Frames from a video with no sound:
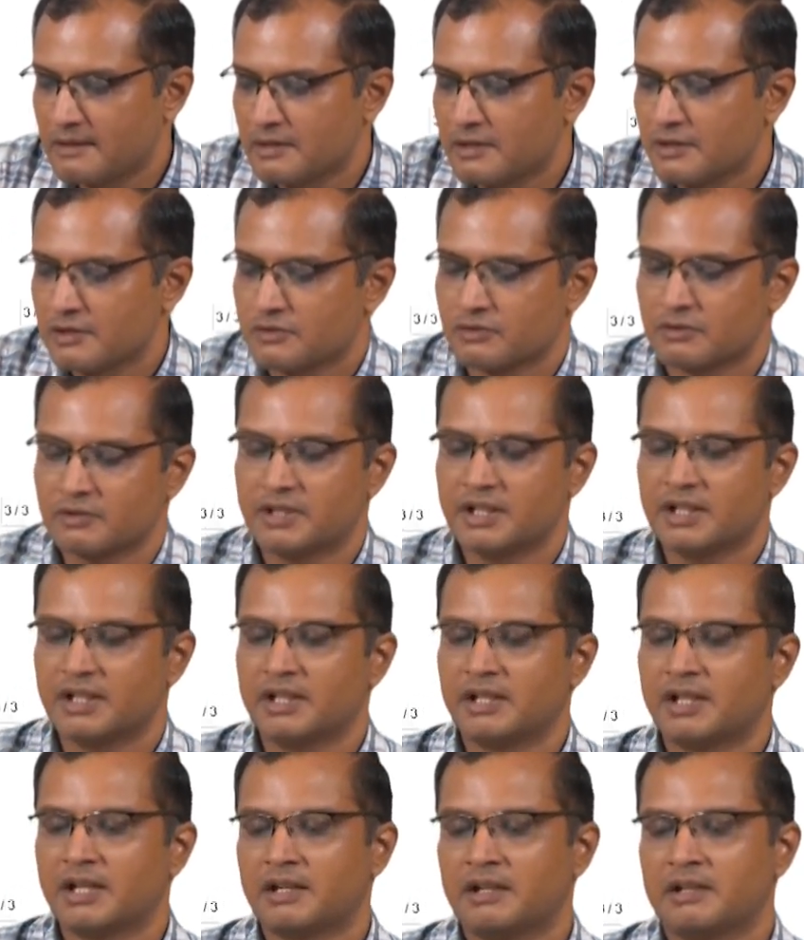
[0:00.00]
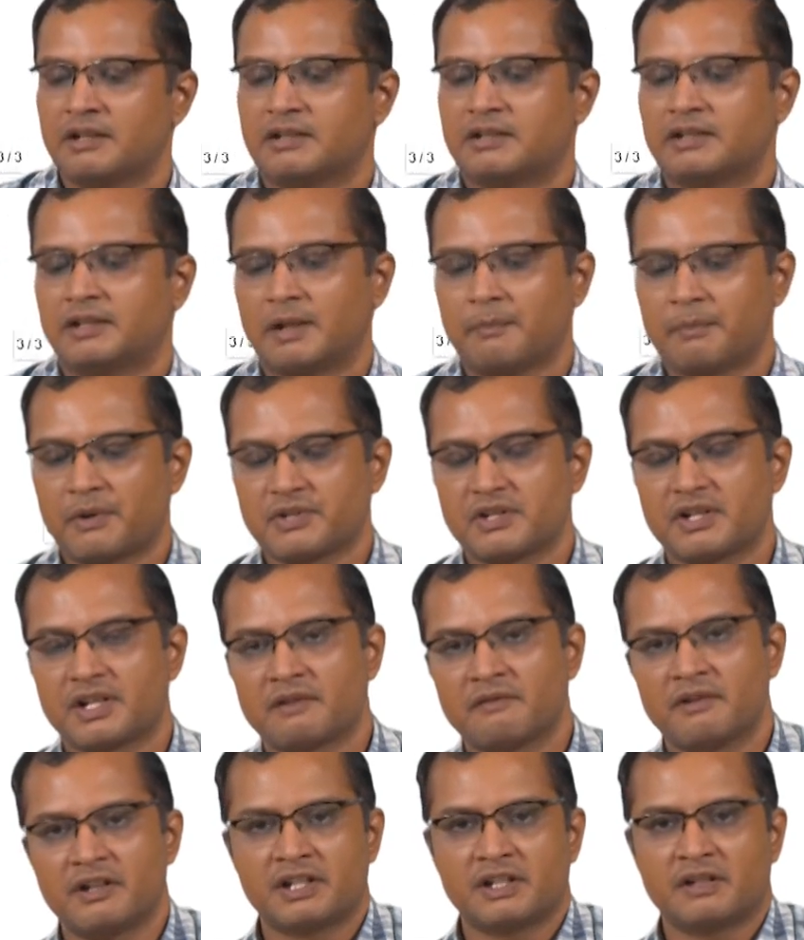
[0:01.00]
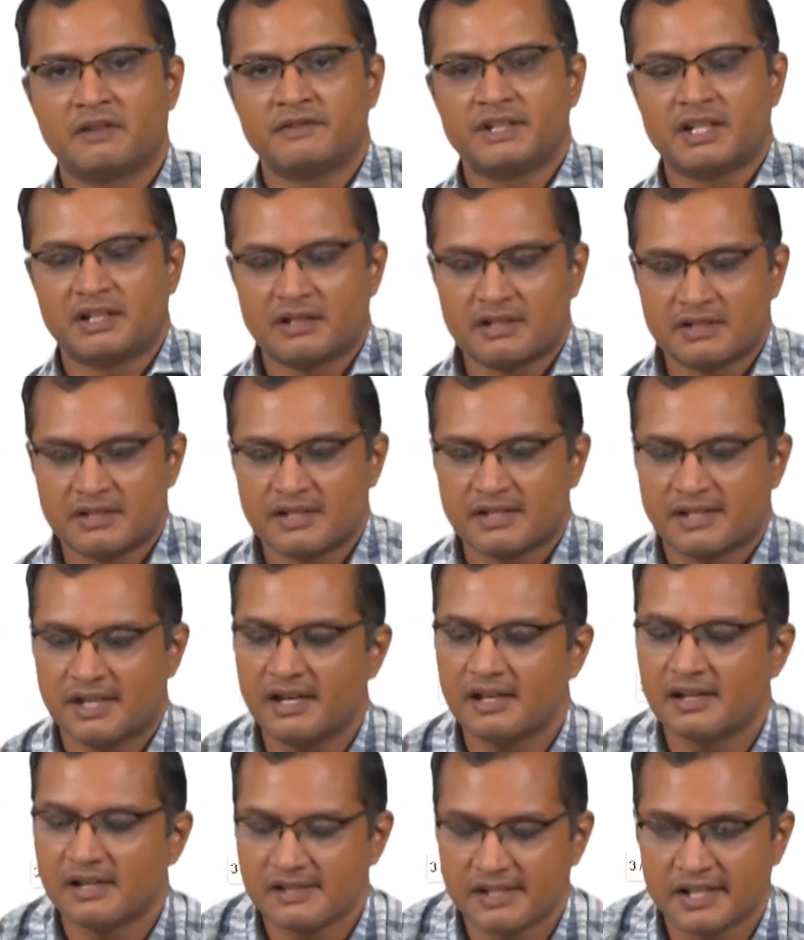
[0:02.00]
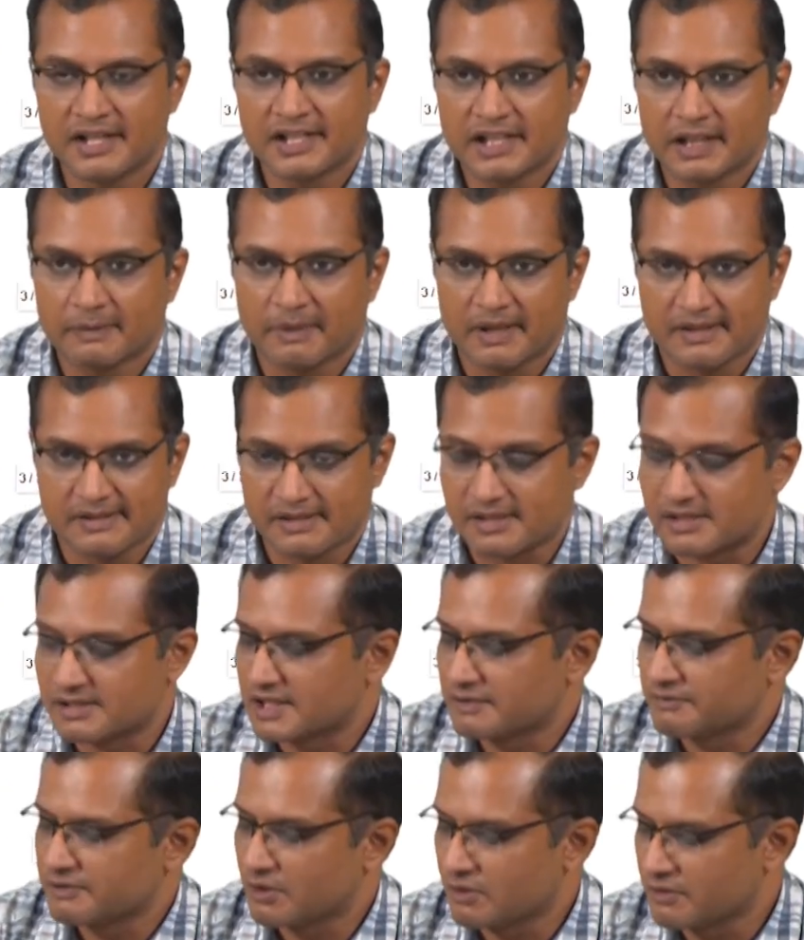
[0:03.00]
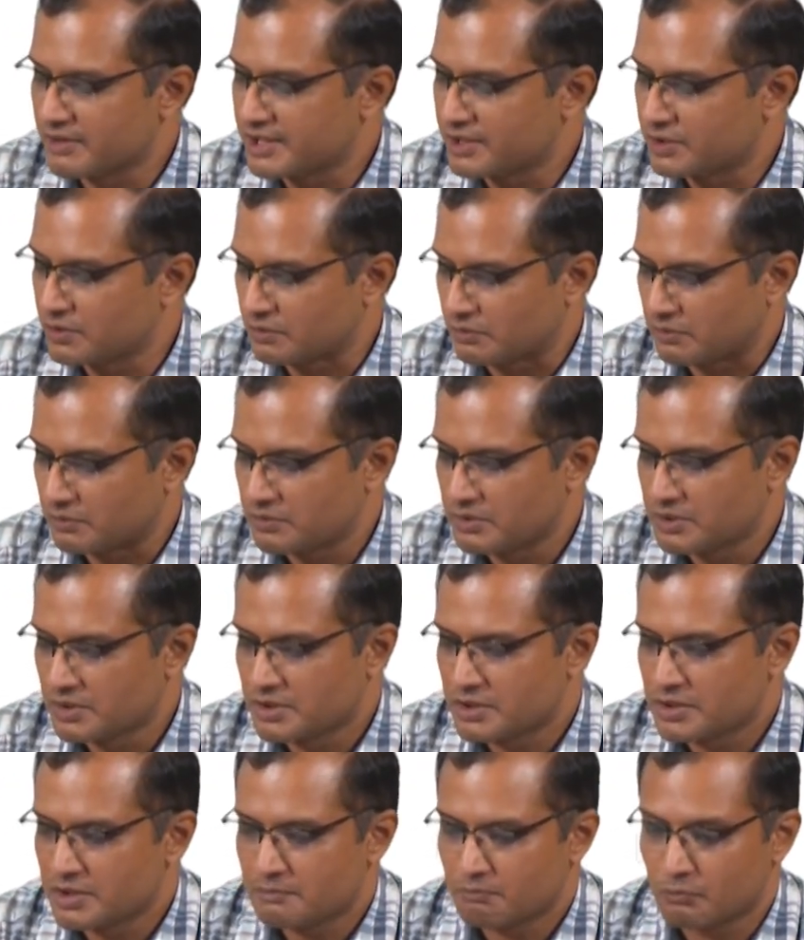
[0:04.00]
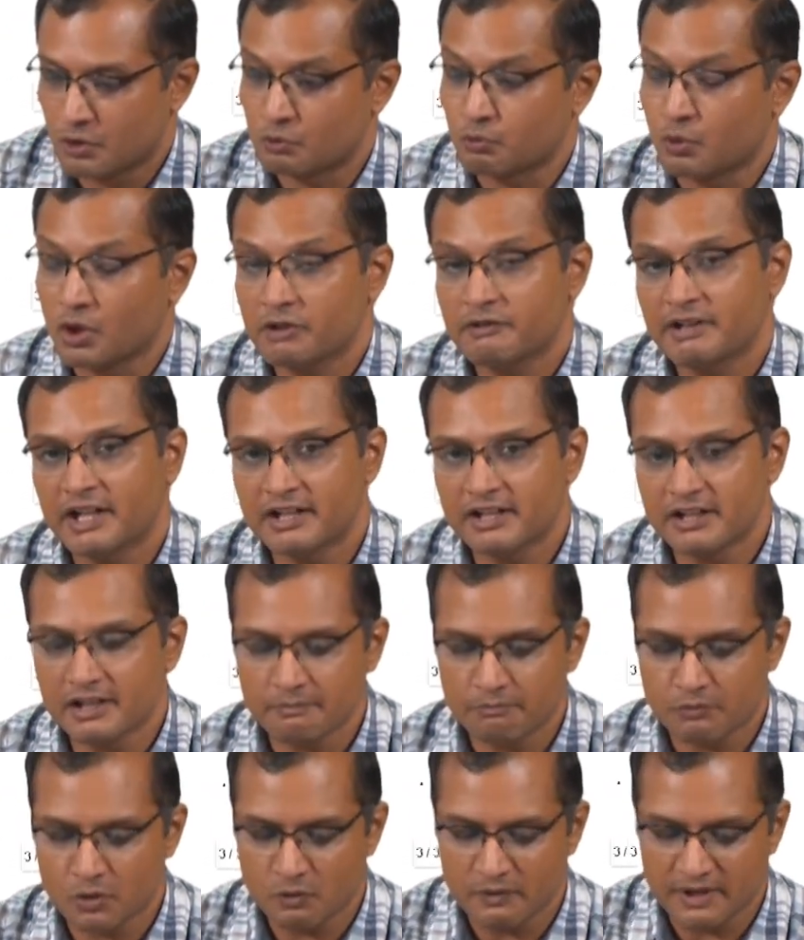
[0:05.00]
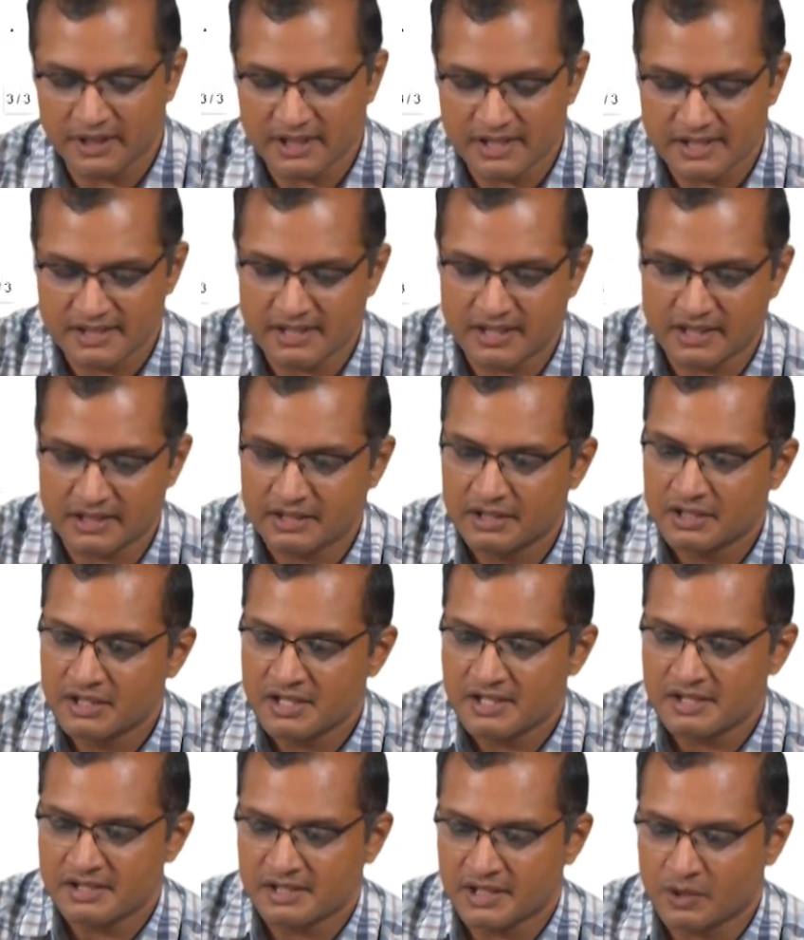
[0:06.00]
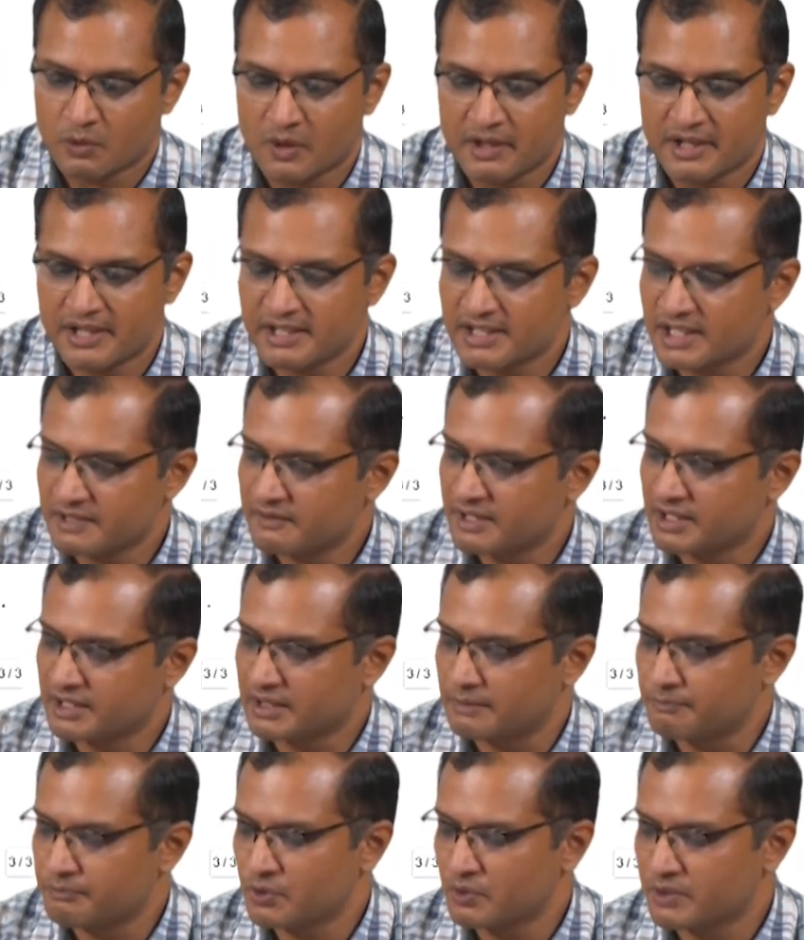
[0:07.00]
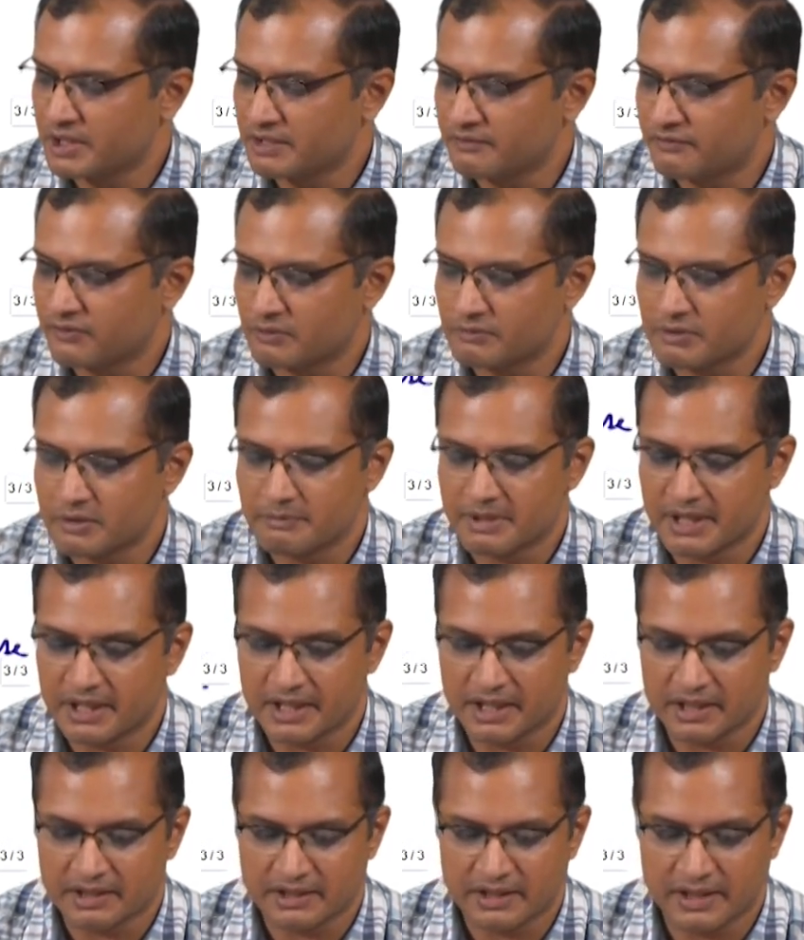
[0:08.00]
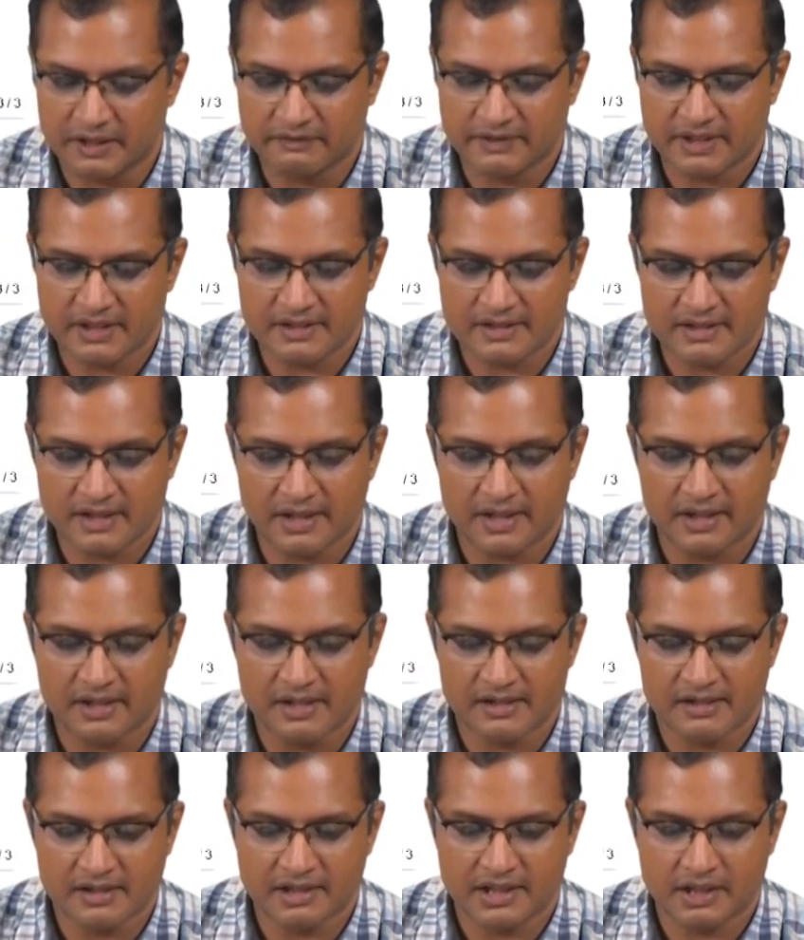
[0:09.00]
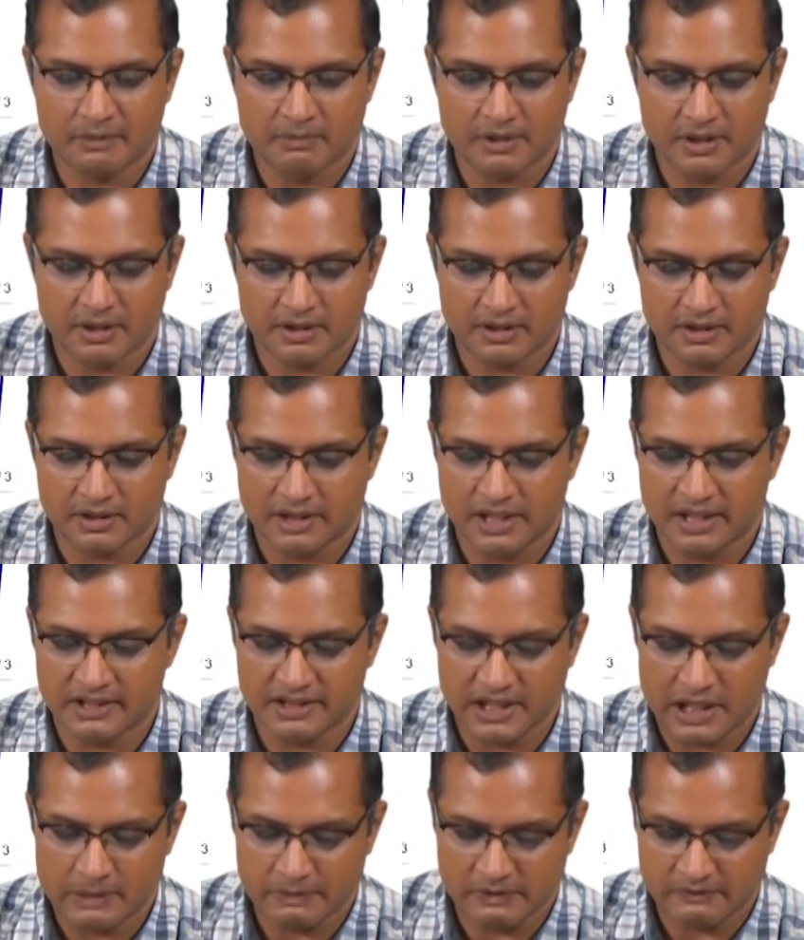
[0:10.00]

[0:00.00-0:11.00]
So, the temperature derivative of the energy scale is the heat capacity that we already know, but what we ended up proving is that the quantity that we are computing from the beginning, the left hand side, is nothing but enthalpy